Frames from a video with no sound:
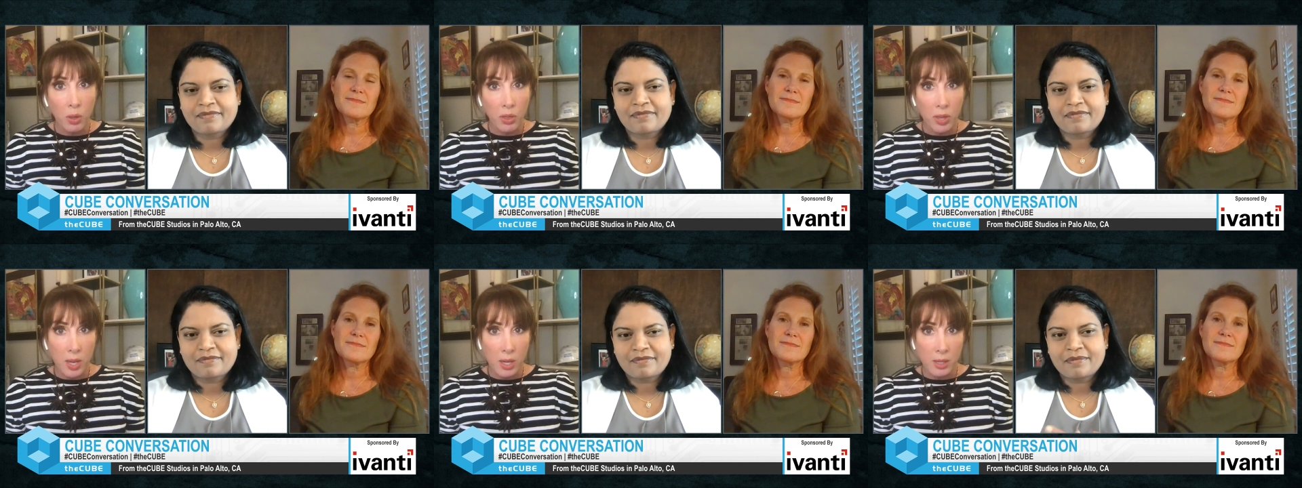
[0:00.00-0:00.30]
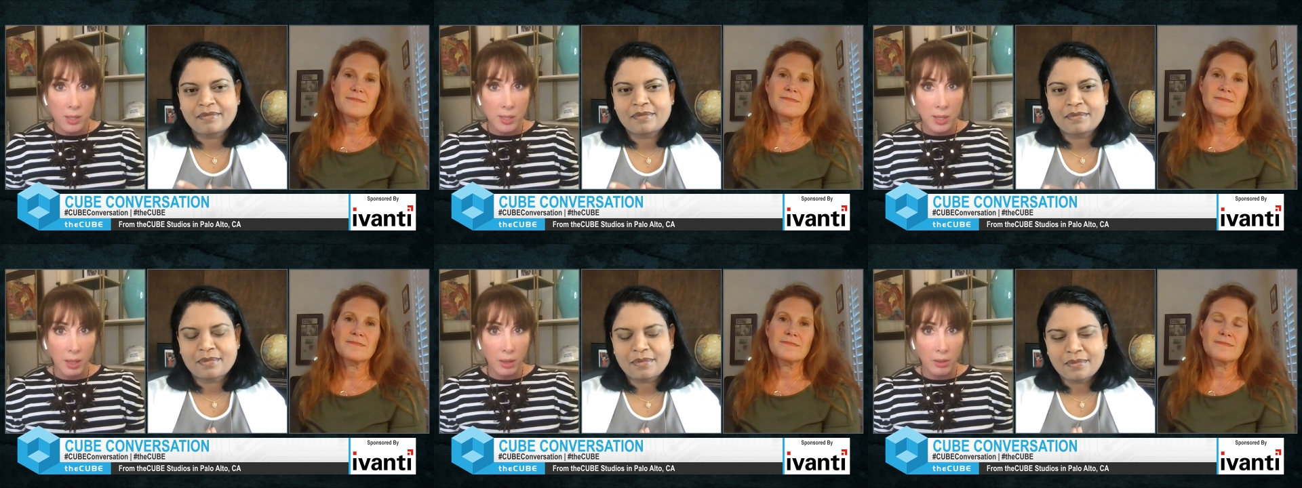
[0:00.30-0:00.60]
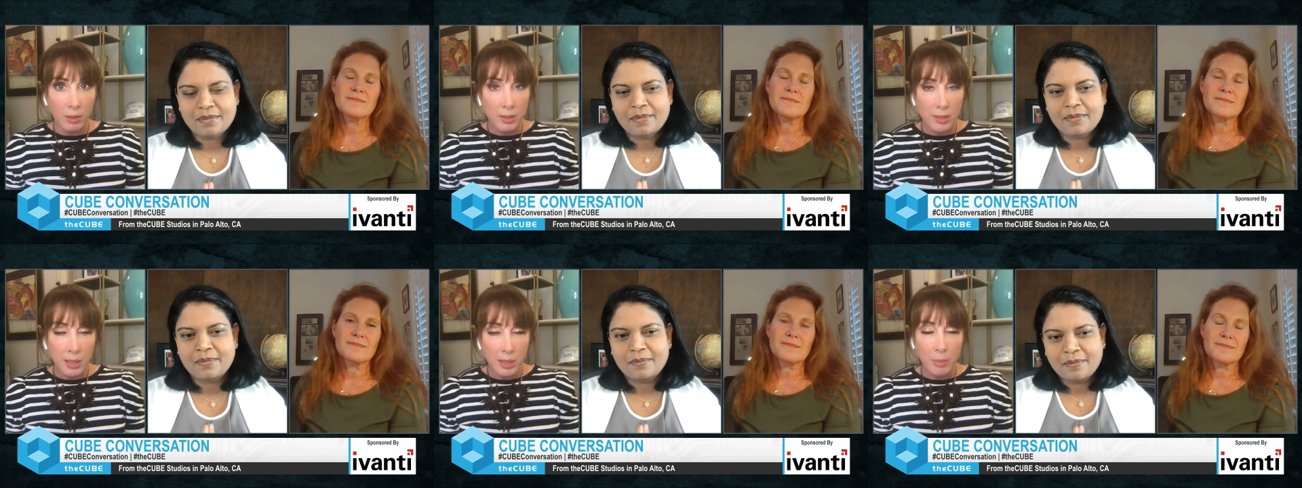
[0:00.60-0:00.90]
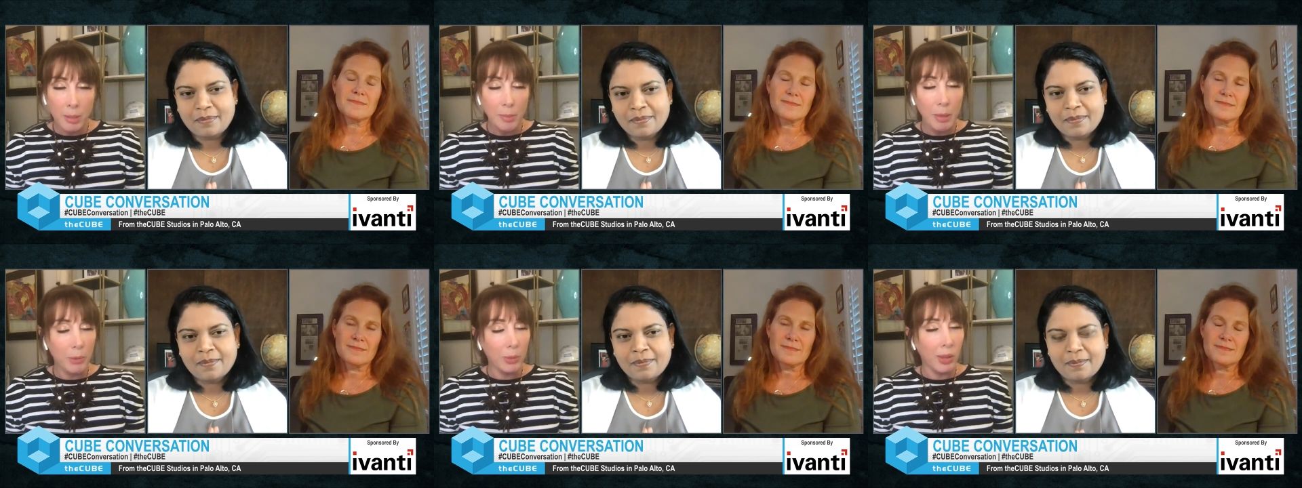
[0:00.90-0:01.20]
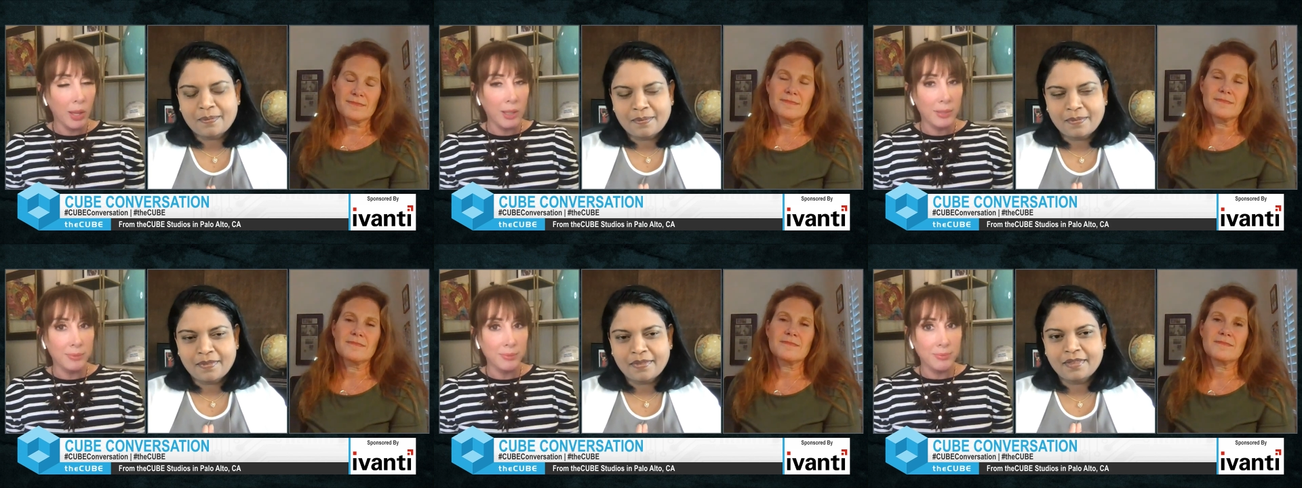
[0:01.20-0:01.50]
Speaker 1: with Intel. Tell me
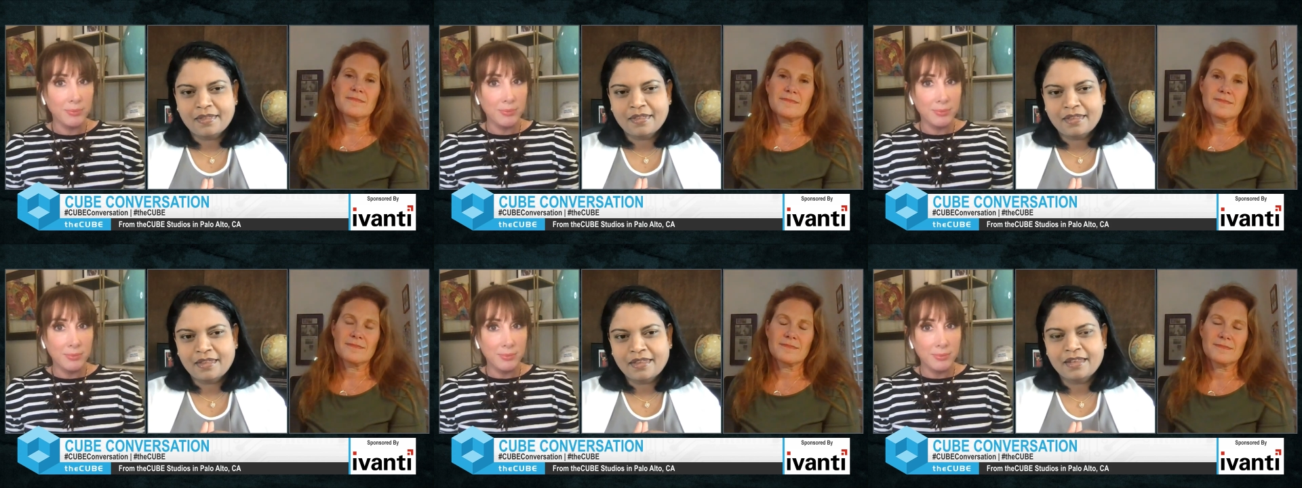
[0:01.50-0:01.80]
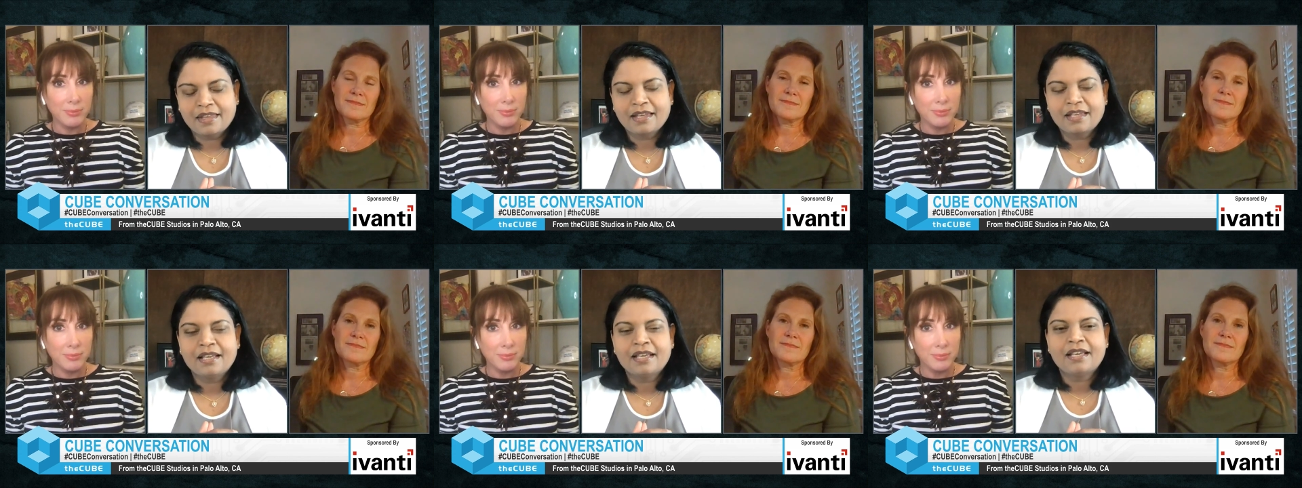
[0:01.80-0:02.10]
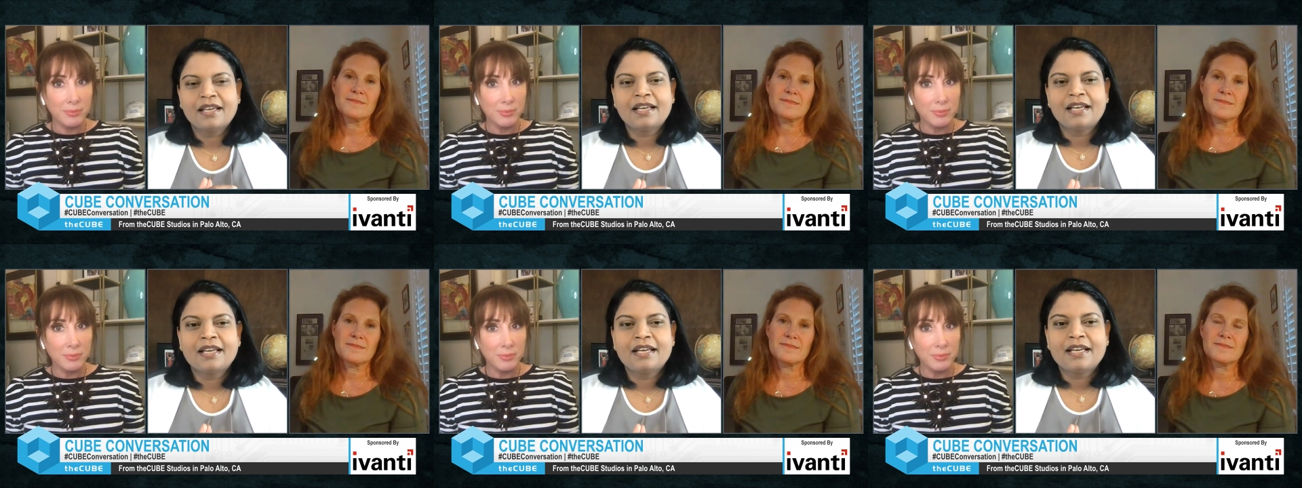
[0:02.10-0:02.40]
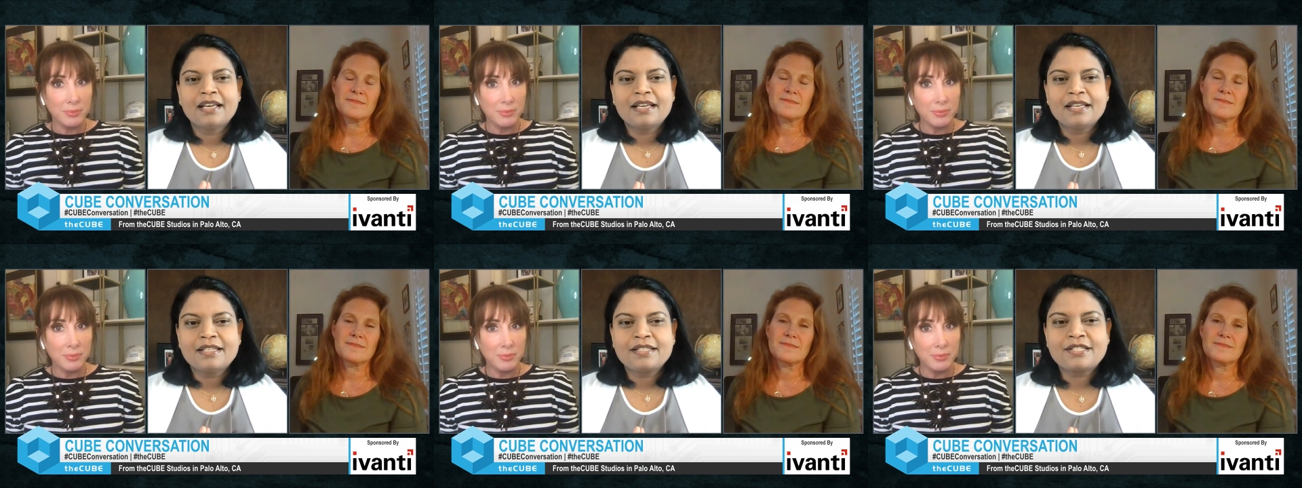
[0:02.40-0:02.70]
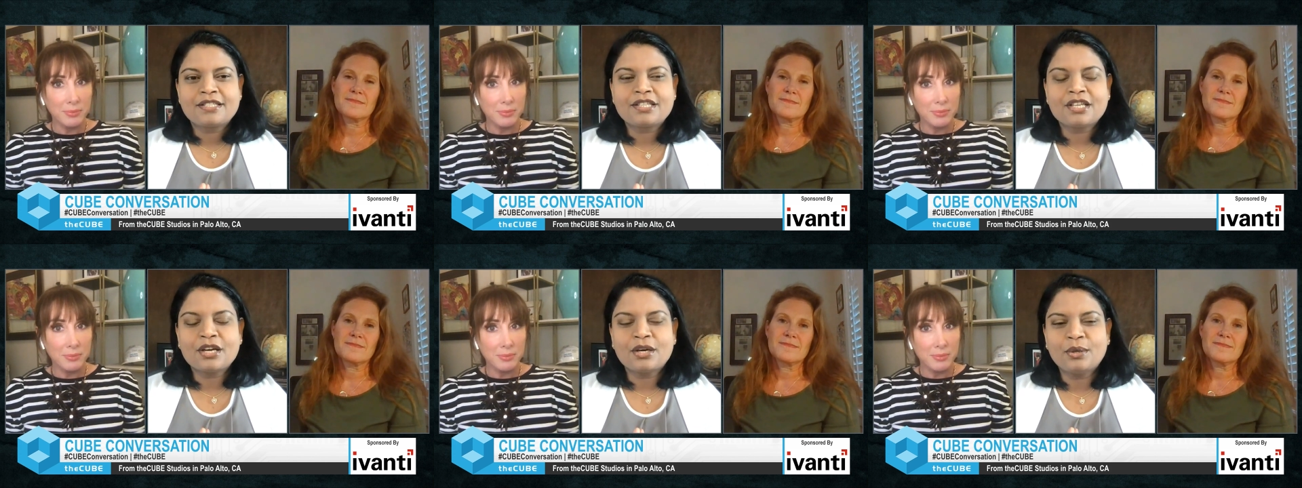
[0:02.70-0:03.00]
about that.
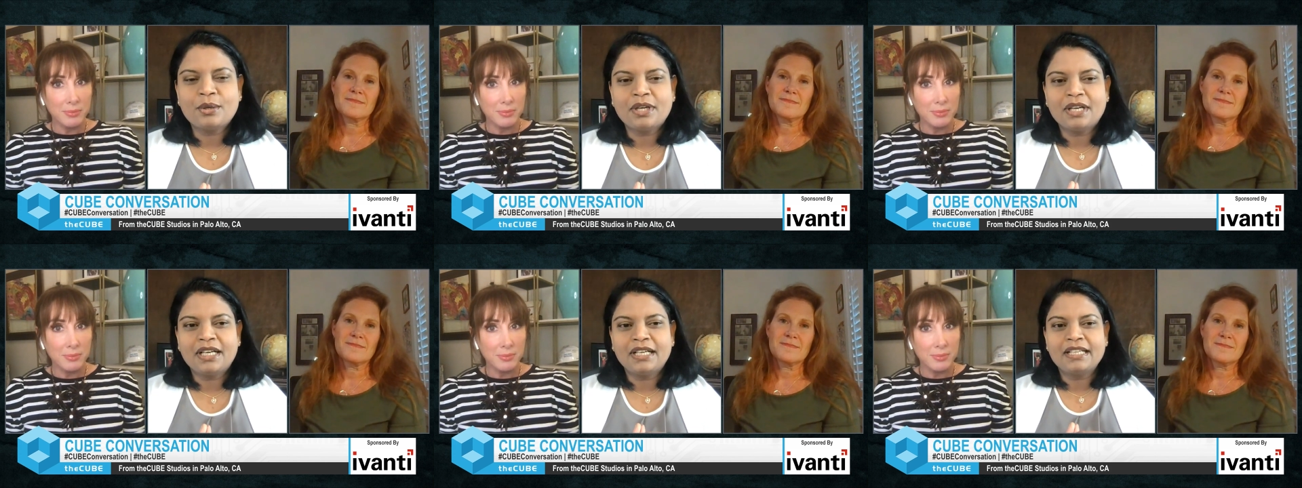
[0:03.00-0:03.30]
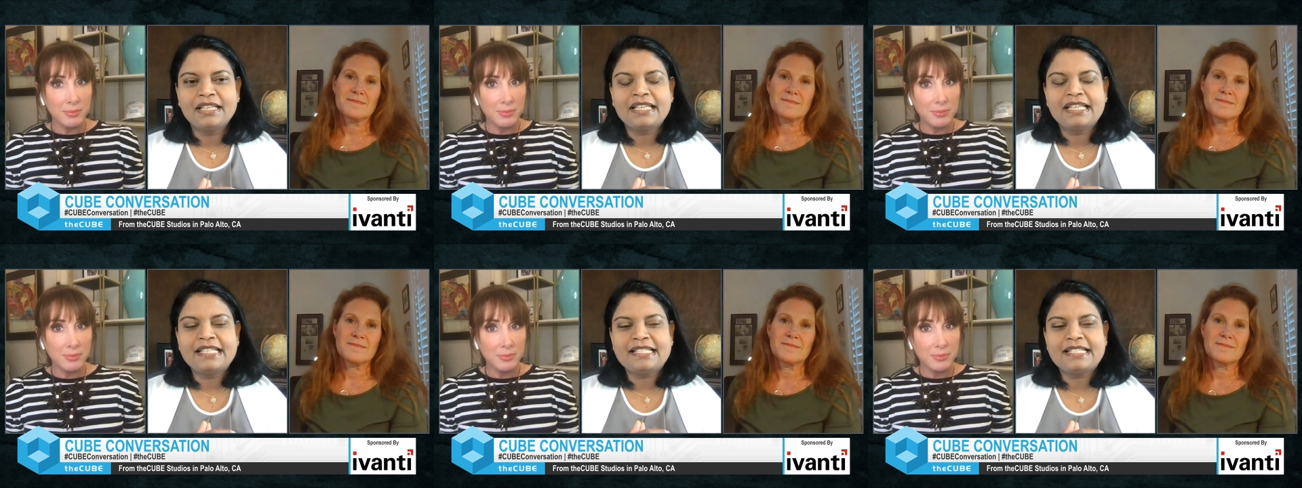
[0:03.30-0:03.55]
Speaker 2: So, uh,